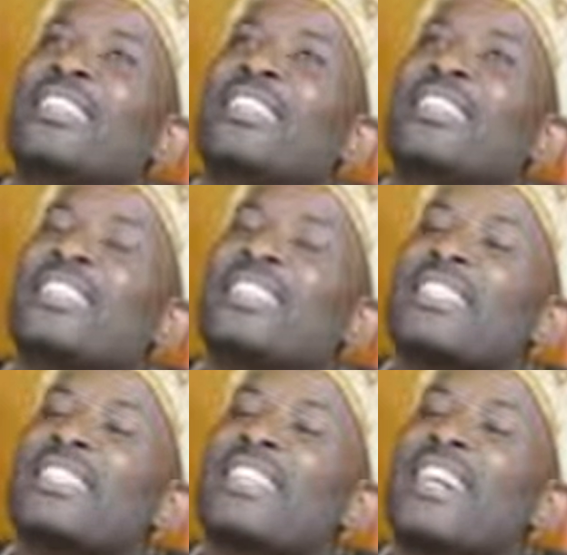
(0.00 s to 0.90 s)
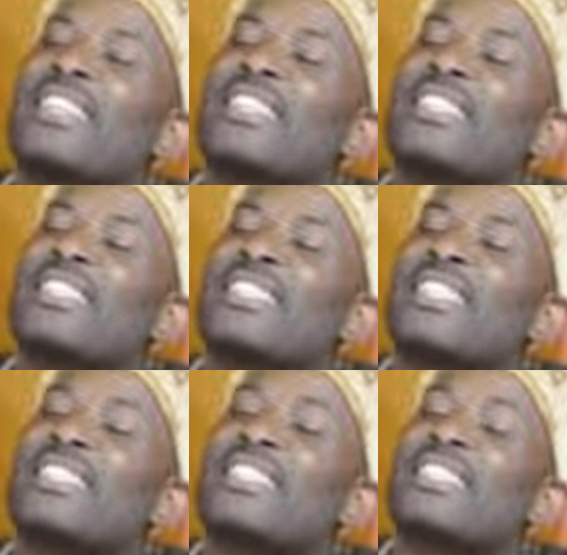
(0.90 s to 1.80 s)
there is
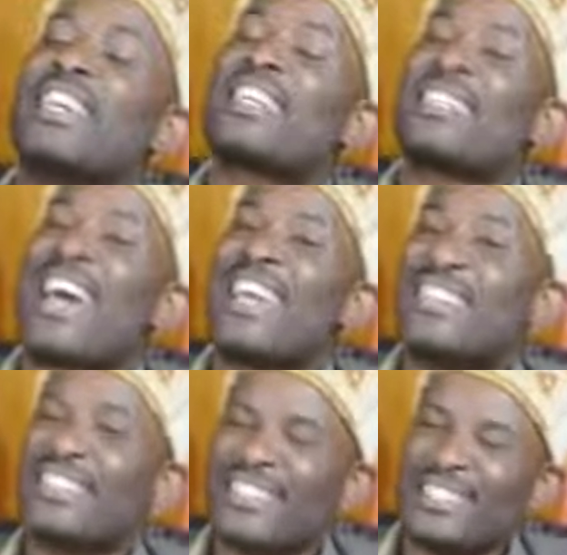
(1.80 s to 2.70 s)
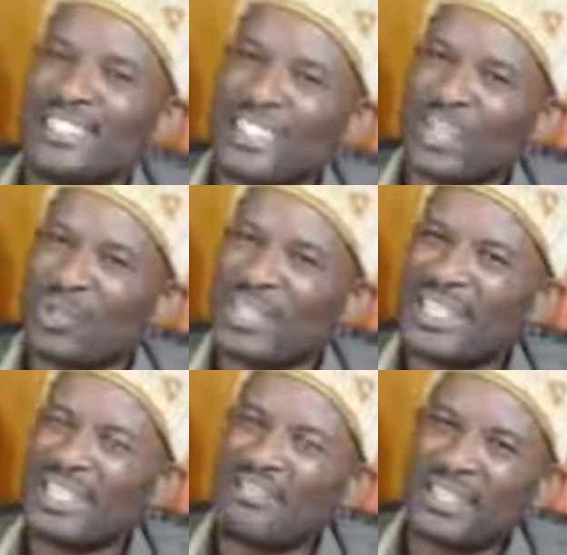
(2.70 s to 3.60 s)
a snake sign that we
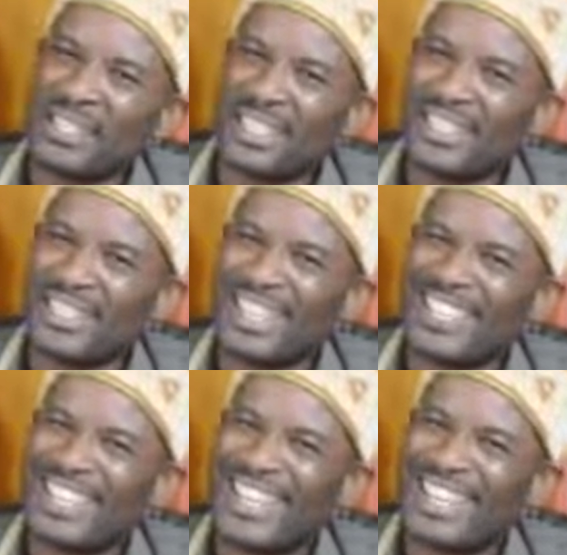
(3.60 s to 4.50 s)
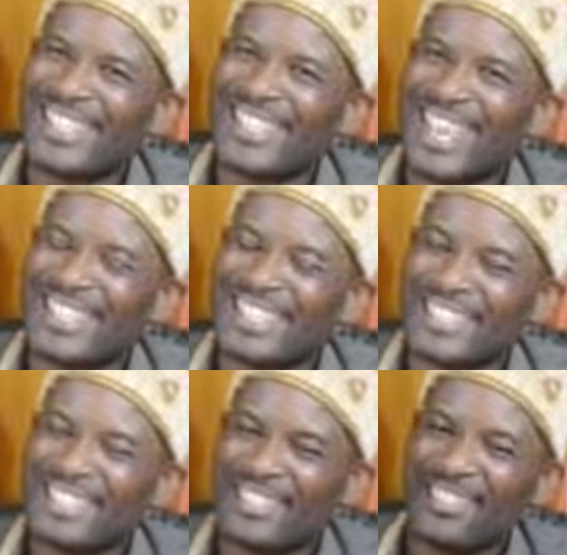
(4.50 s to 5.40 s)
see every day, a snake sign,
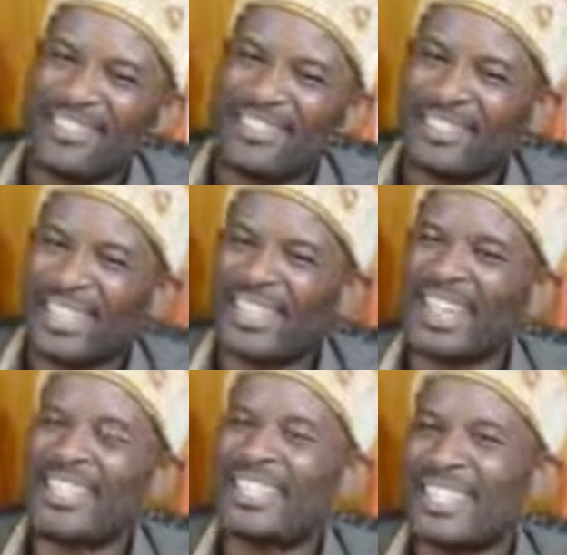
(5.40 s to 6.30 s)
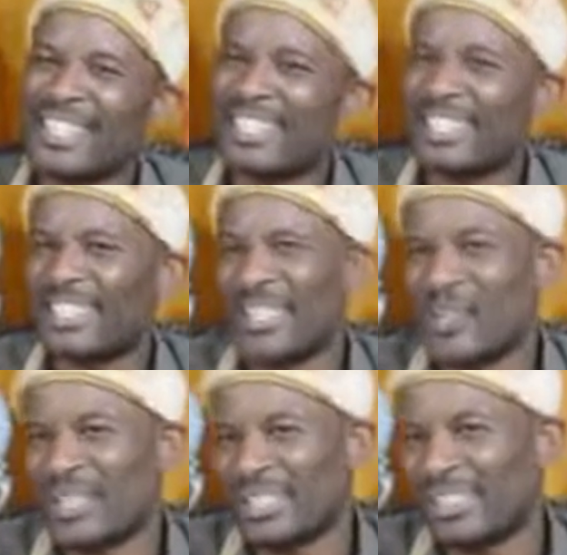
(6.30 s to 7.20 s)
and that snake that they're
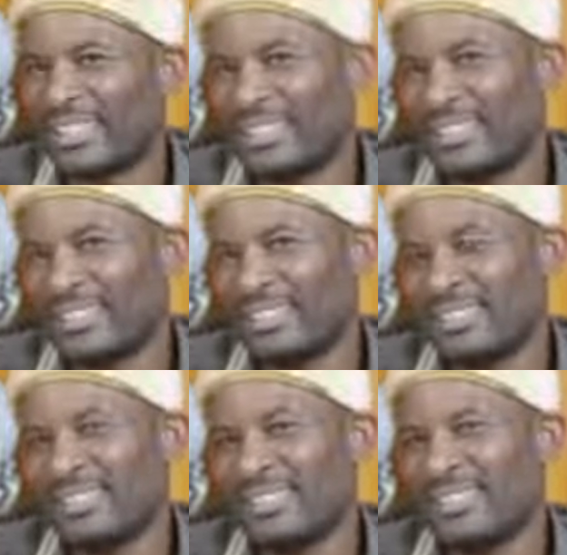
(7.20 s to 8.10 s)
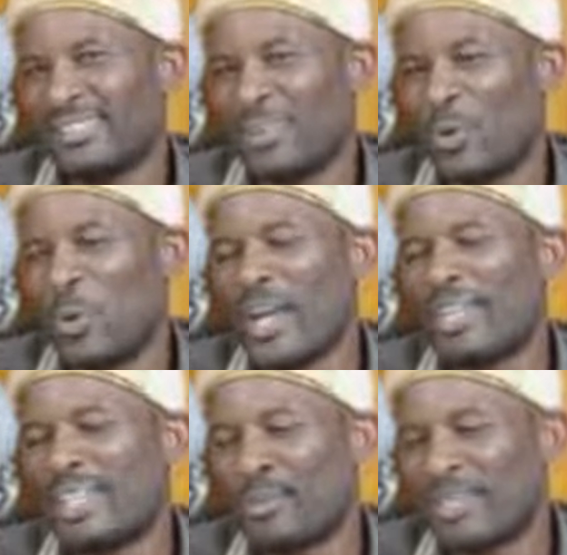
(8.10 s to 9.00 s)
using, who are they
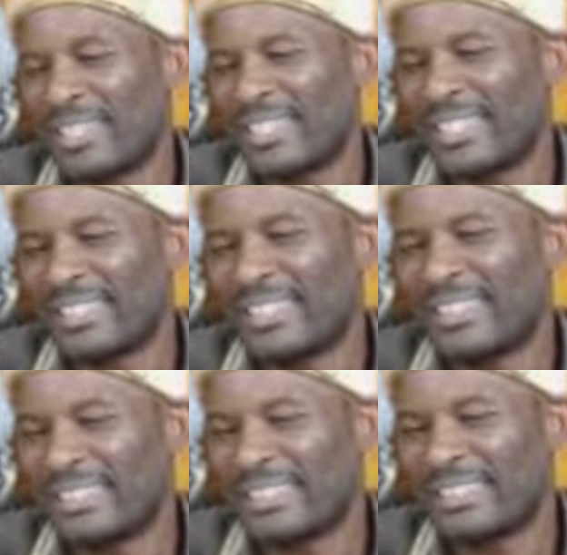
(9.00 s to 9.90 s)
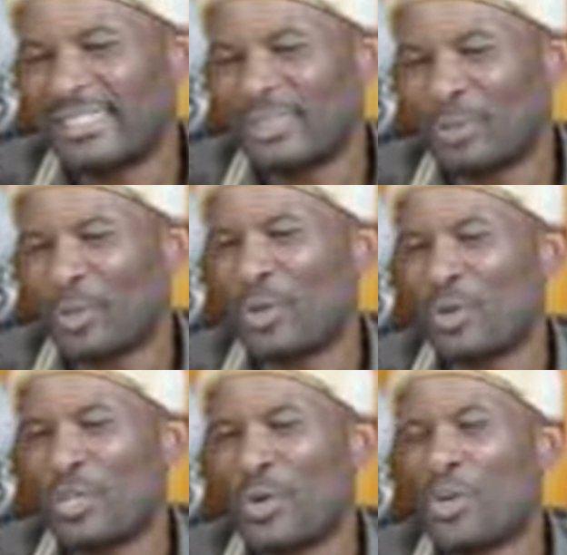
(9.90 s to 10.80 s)
representing? Because
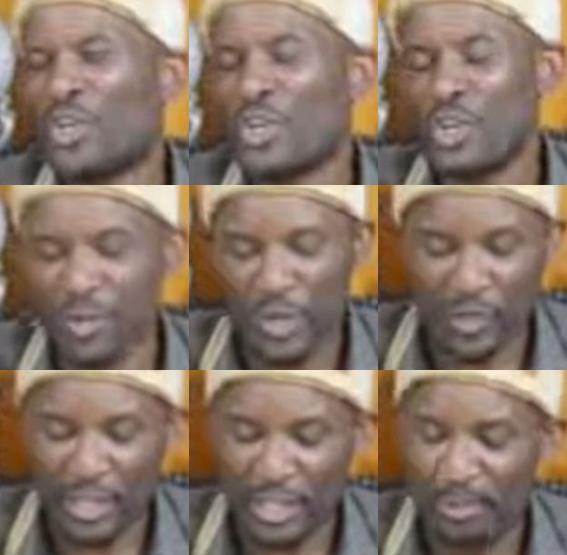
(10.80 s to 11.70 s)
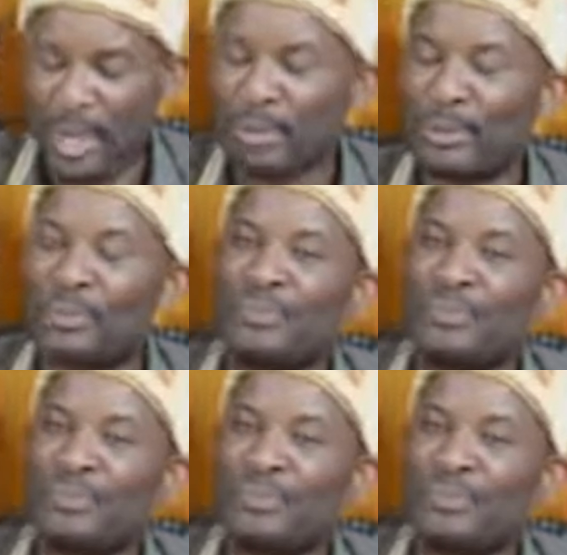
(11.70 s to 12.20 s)
we all know, when you read the Bible,